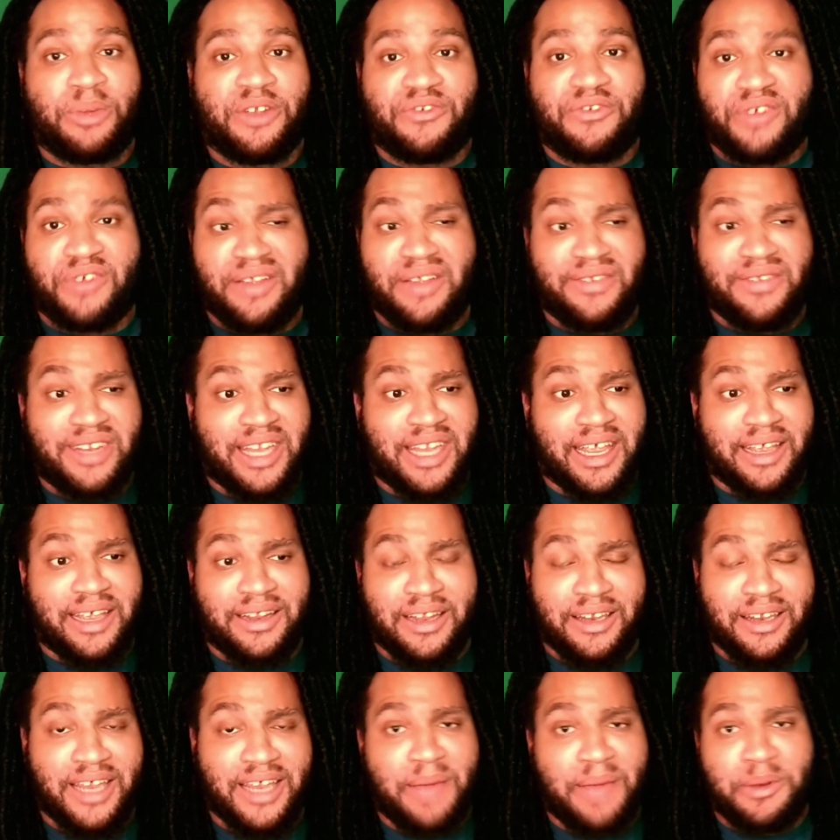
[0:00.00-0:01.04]
for even taking
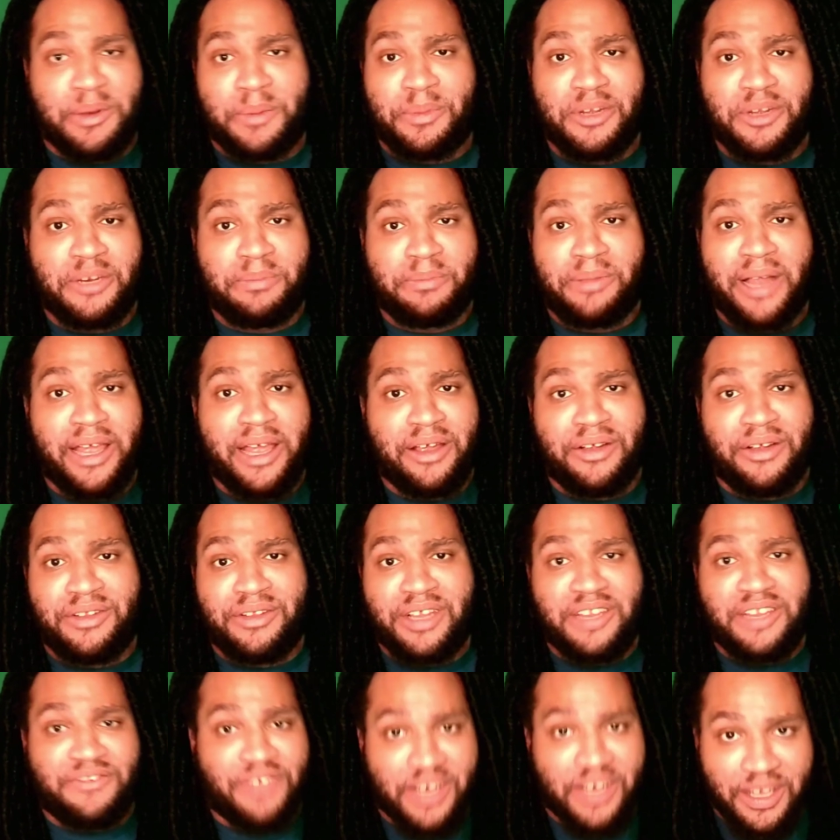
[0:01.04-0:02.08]
the time to push play on
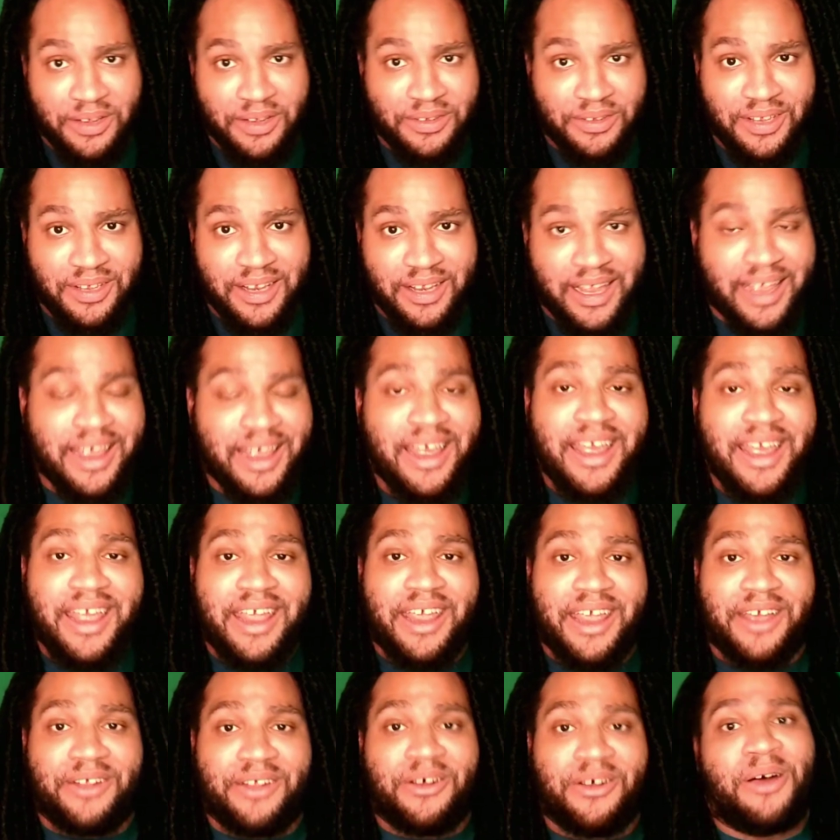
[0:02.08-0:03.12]
these videos today.
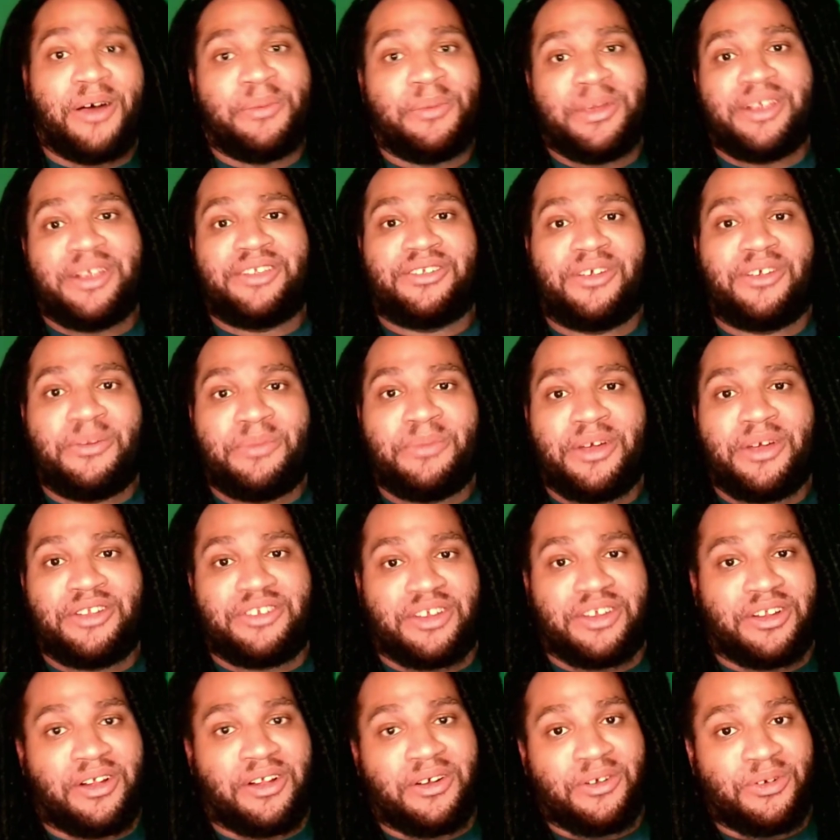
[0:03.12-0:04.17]
It all means so much.
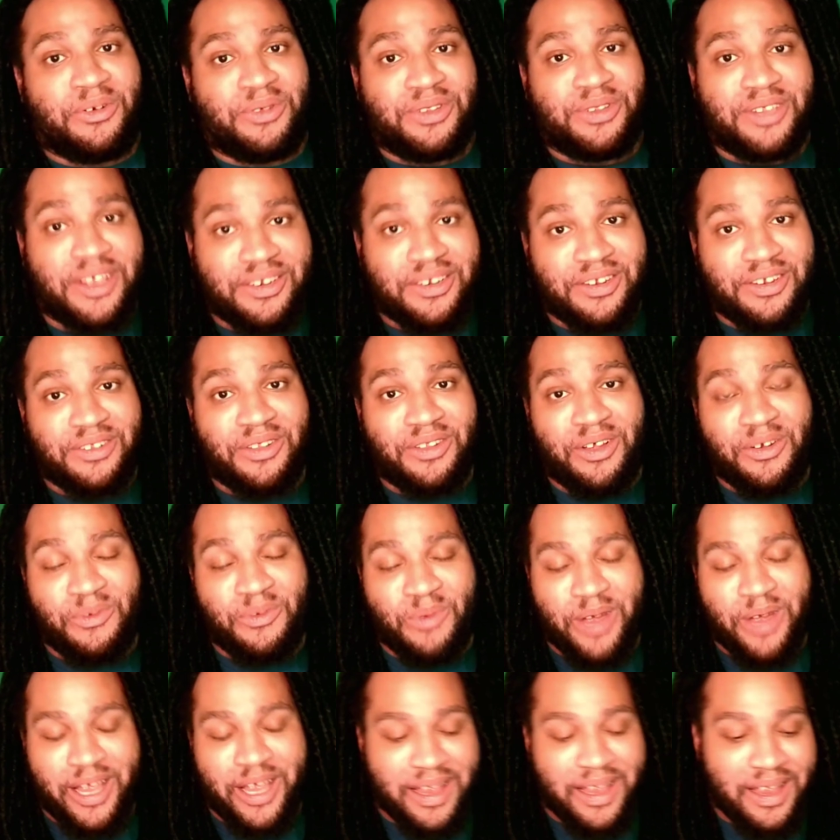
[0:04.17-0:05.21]
It all goes such a long
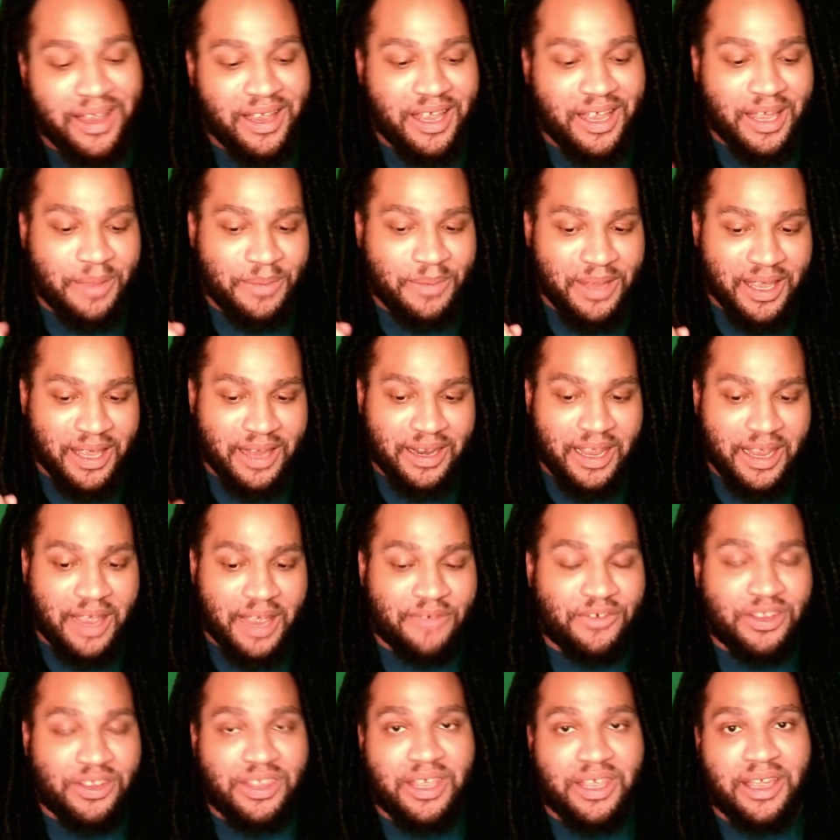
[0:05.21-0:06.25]
way. And beyond
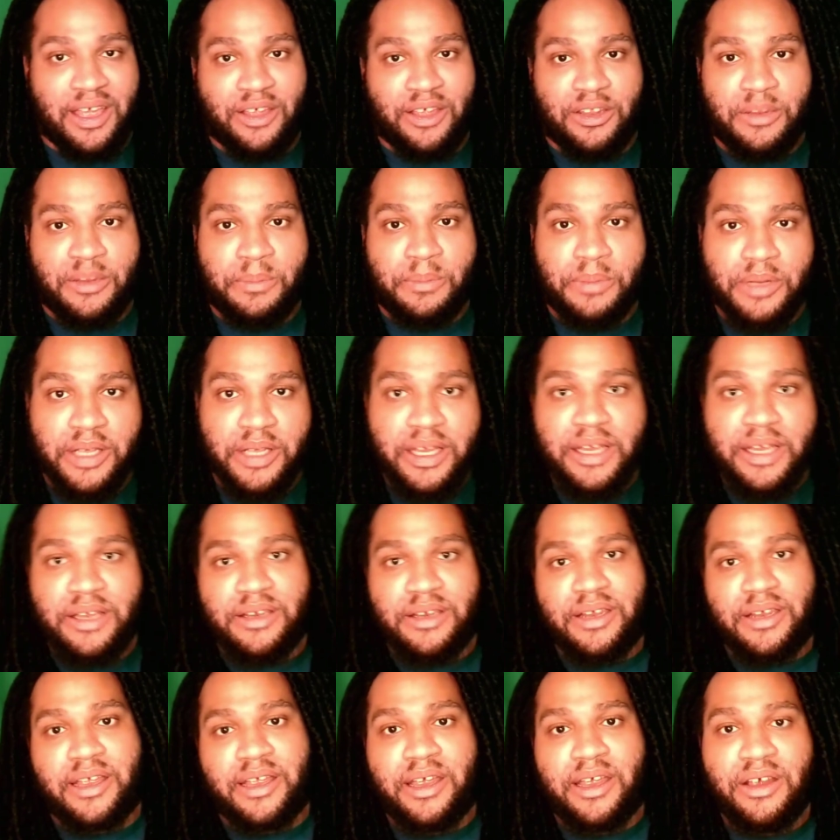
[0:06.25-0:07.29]
everything else, please
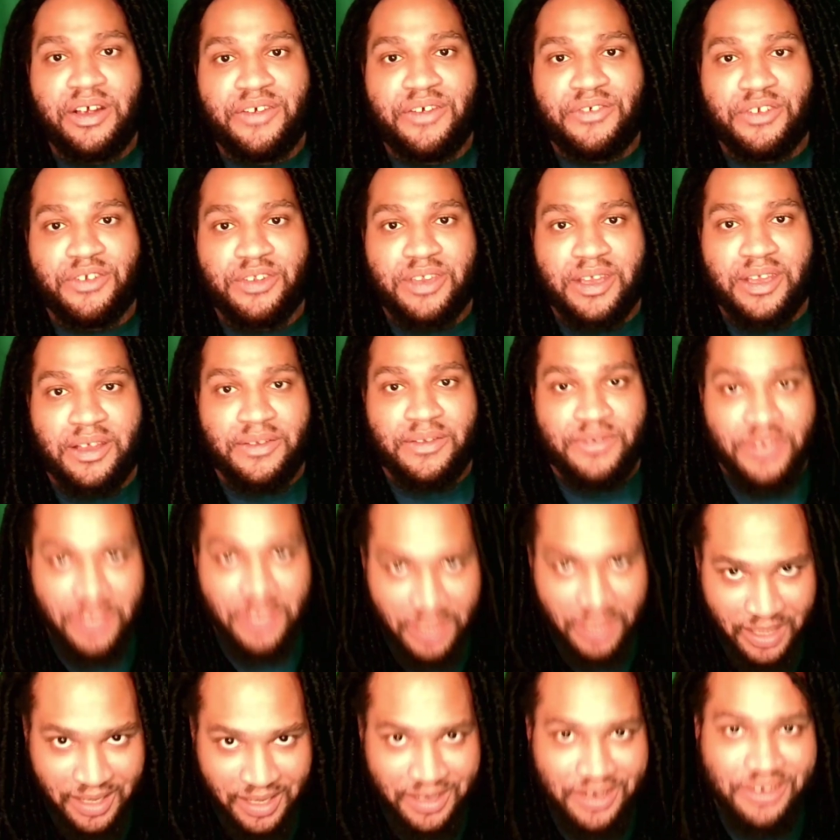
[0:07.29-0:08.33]
take care of yourselves
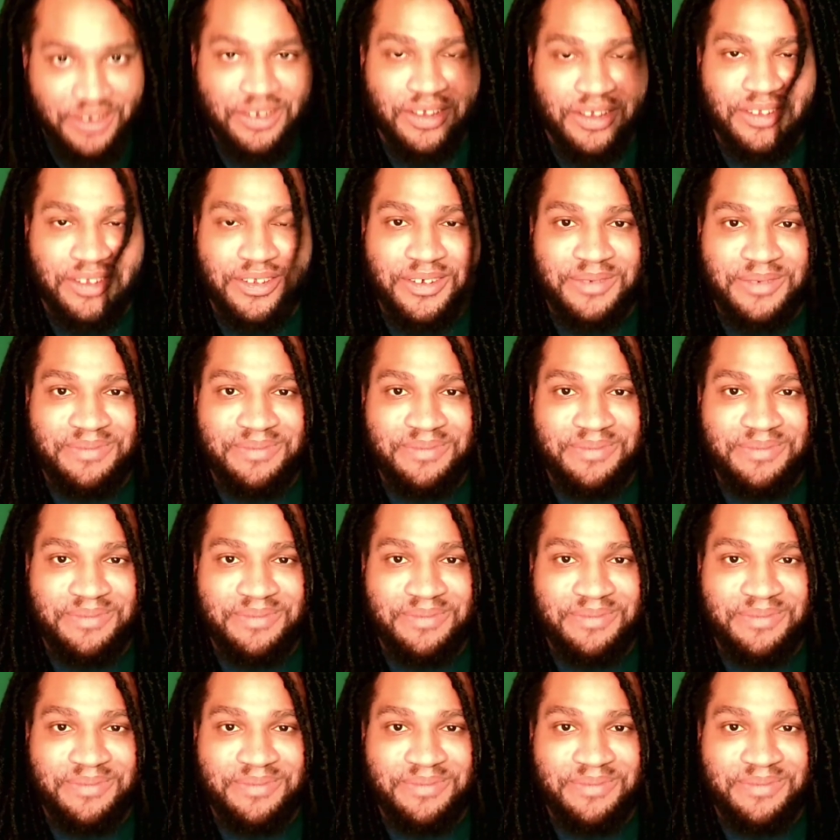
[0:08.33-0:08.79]
and each other.